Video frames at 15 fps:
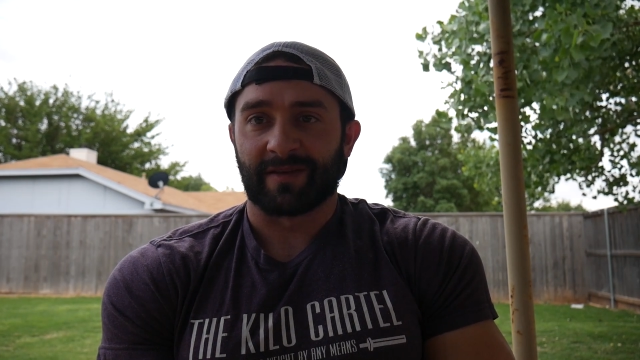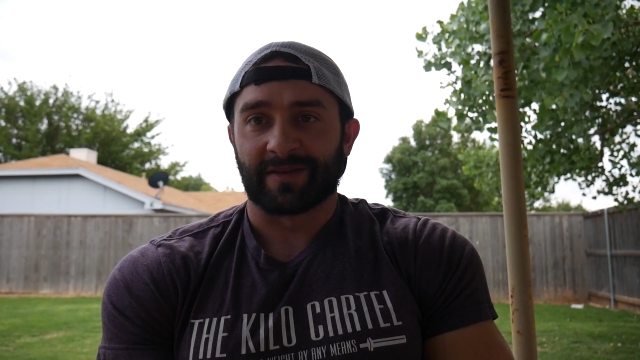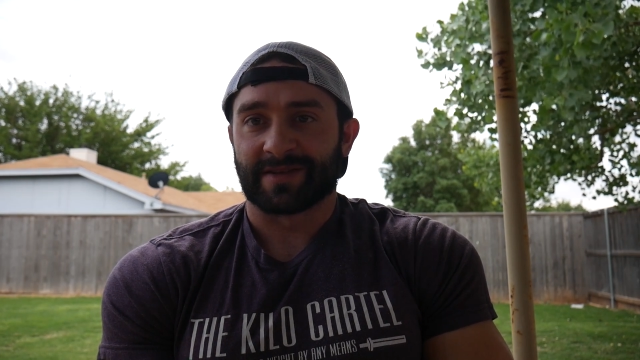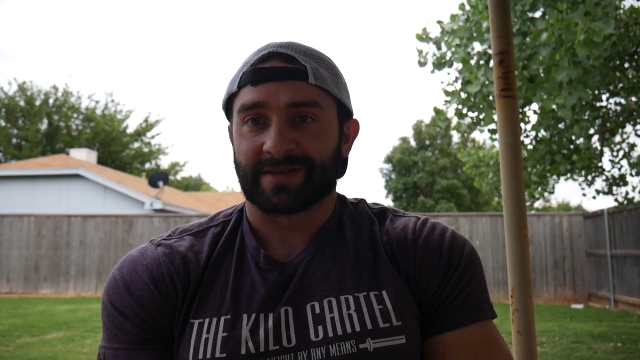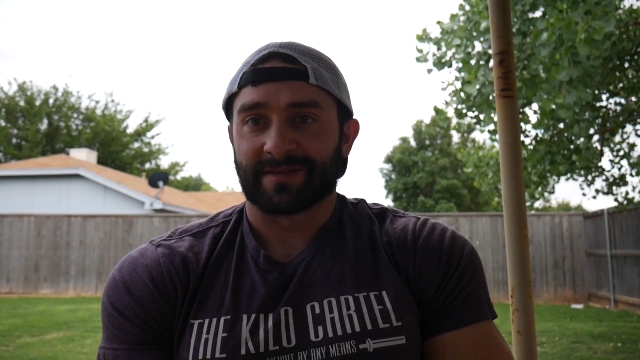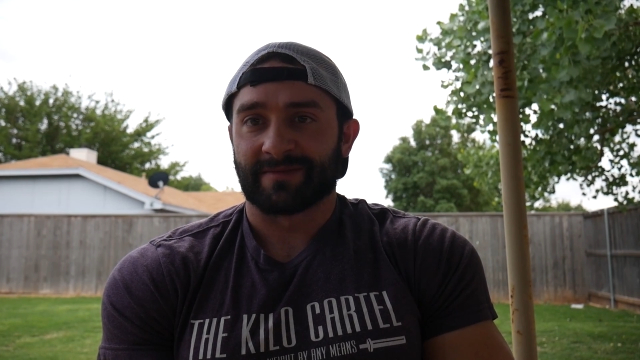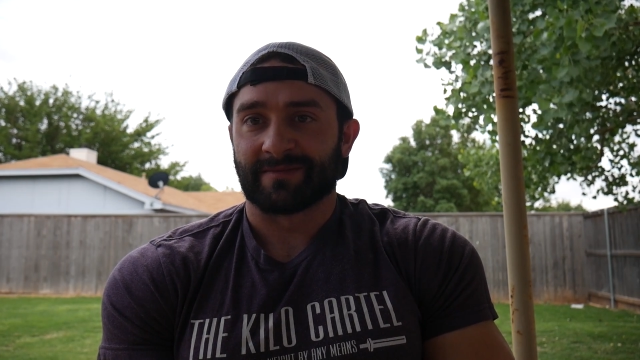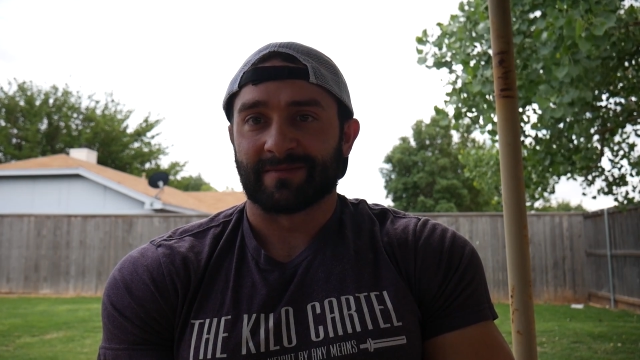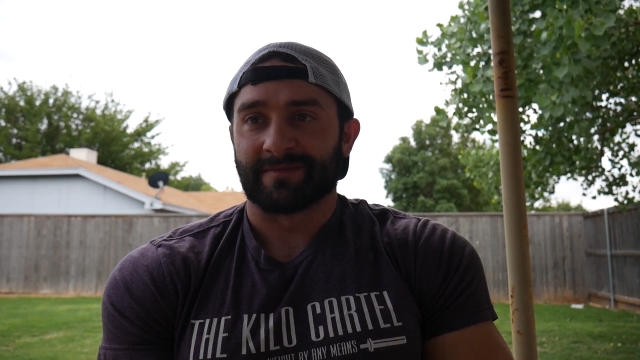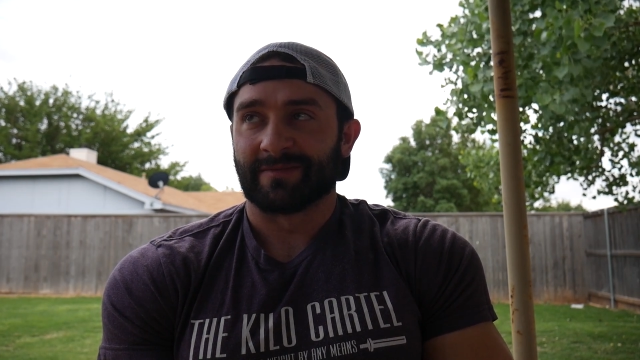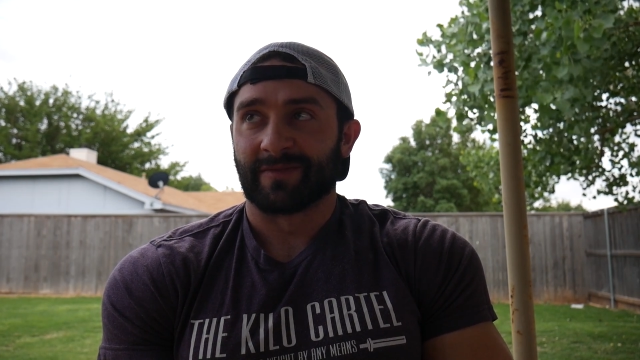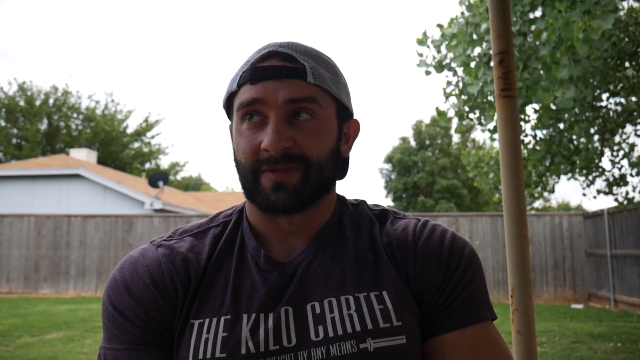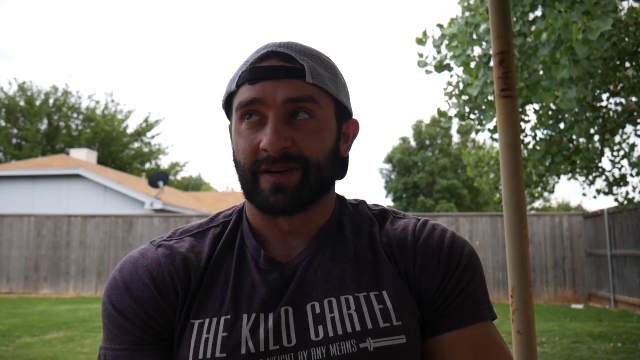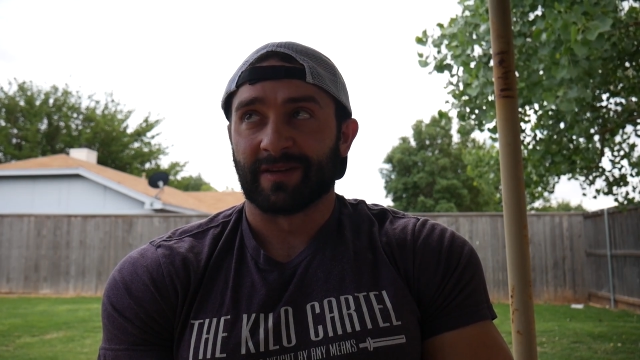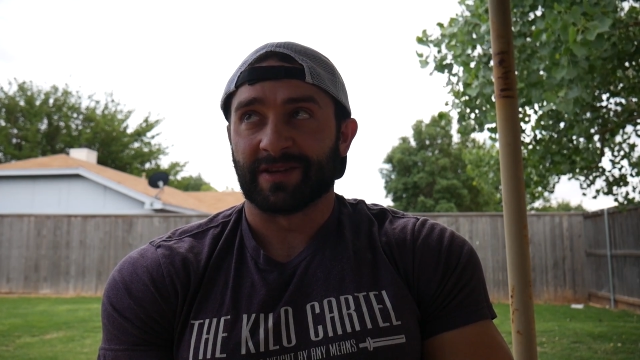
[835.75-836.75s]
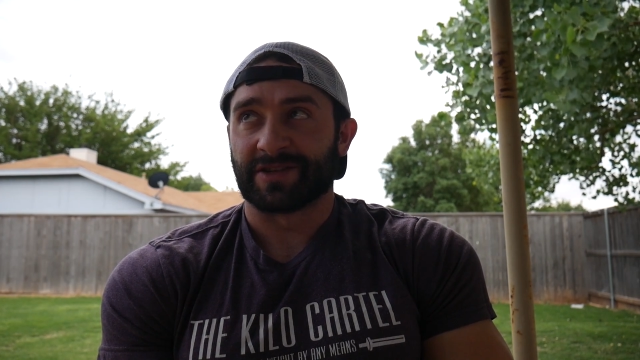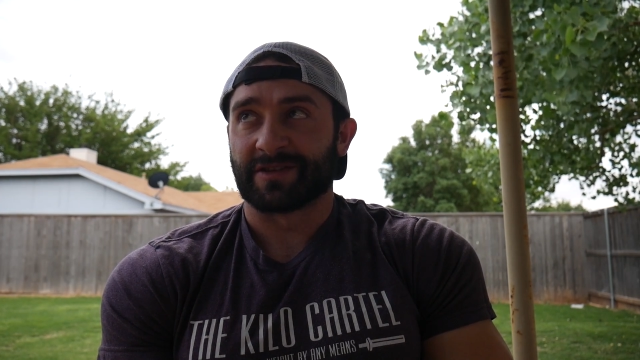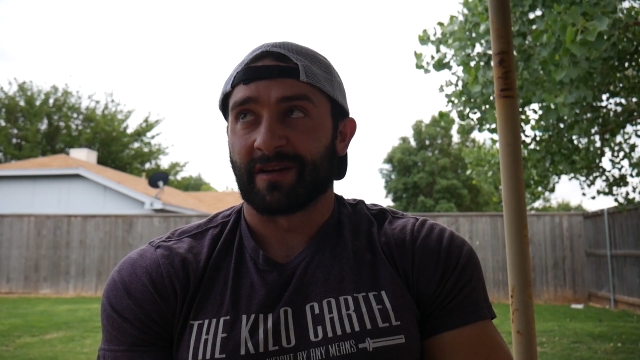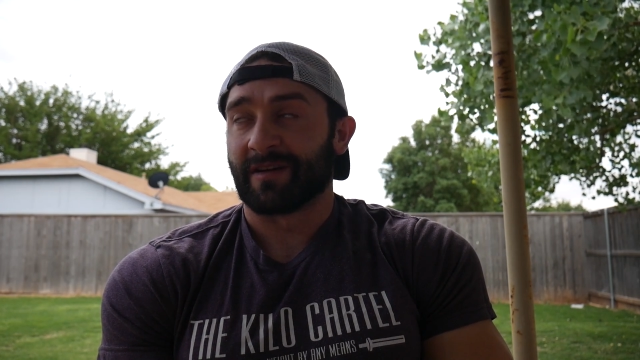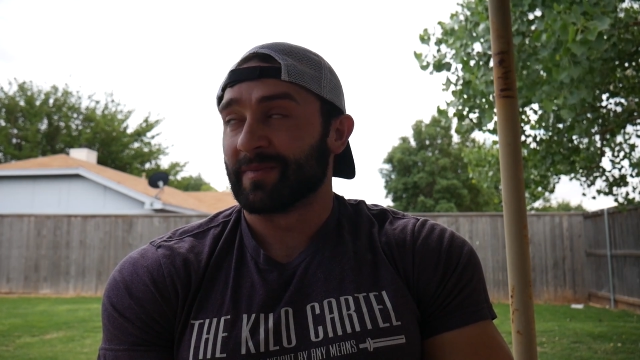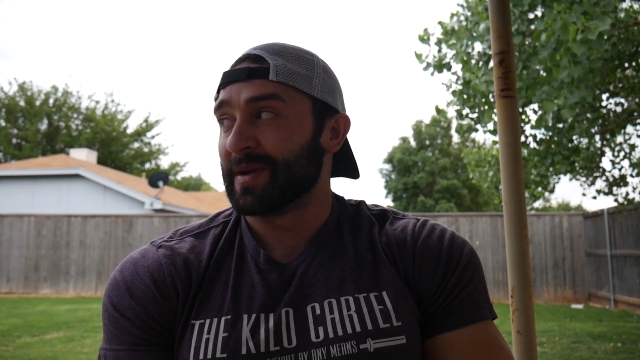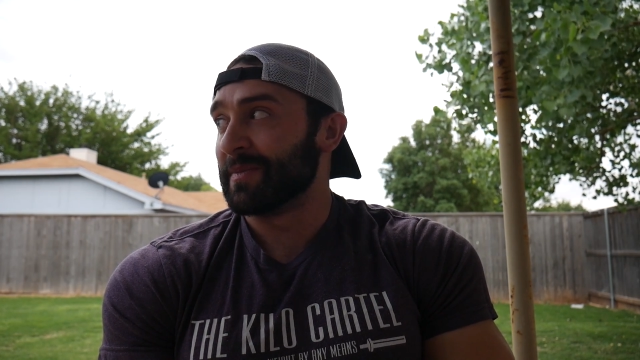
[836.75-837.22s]
there's some really
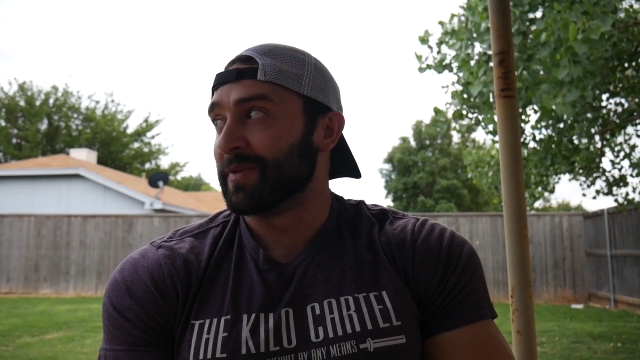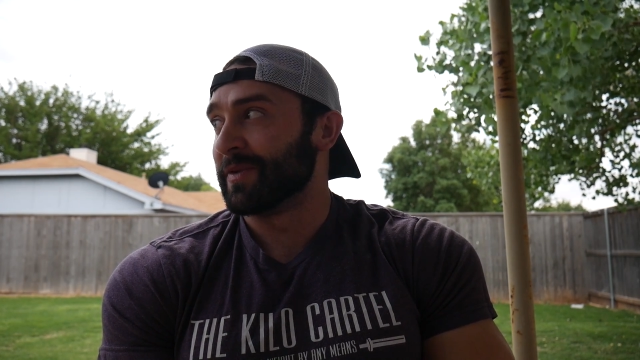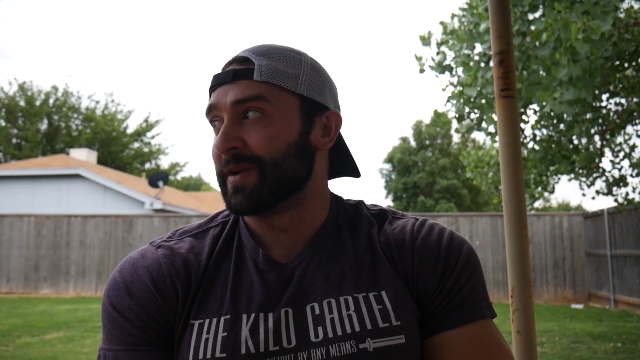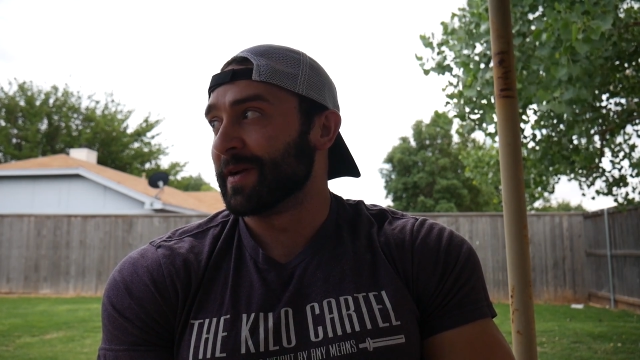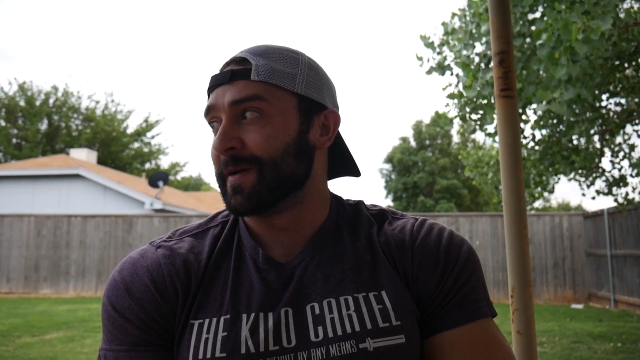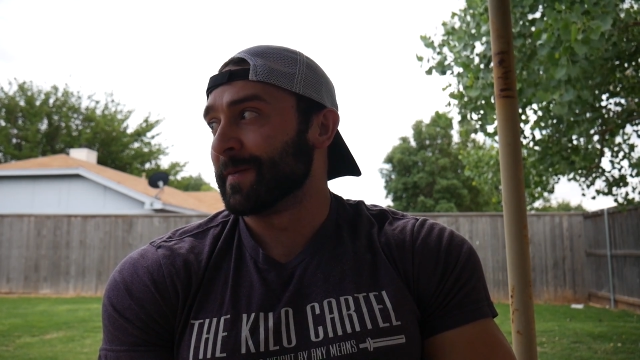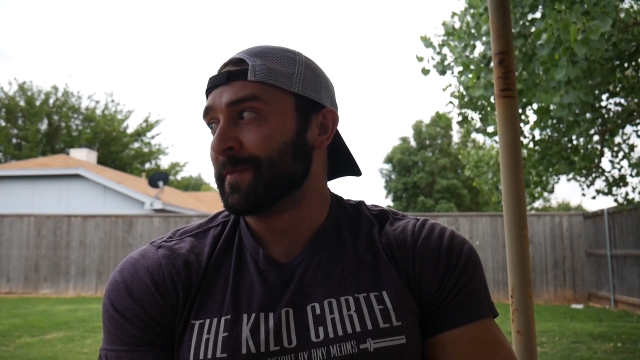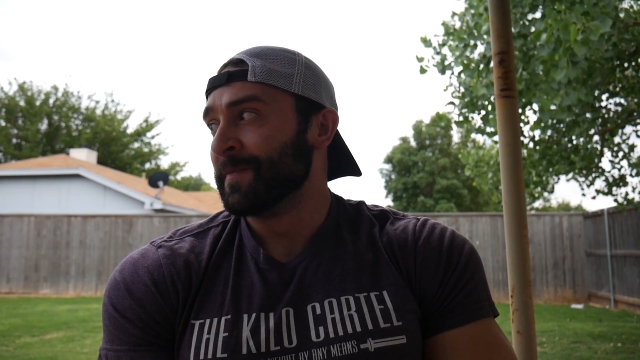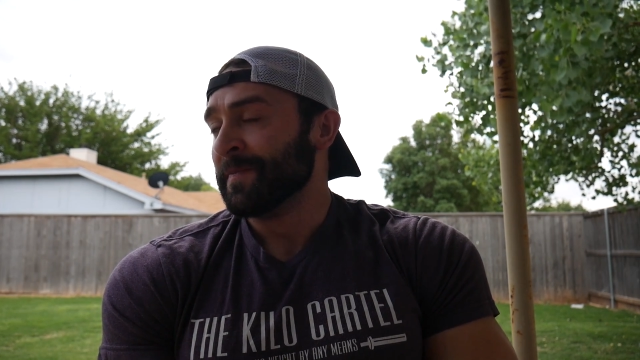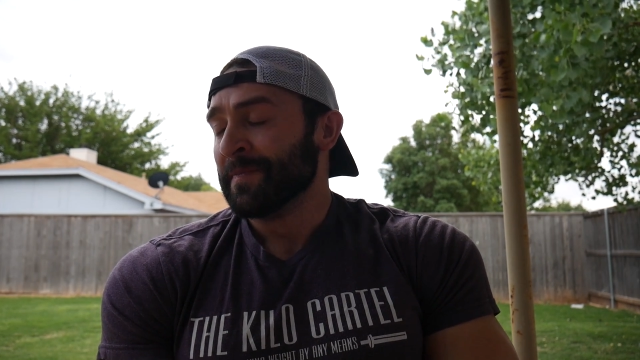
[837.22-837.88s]
strong people there.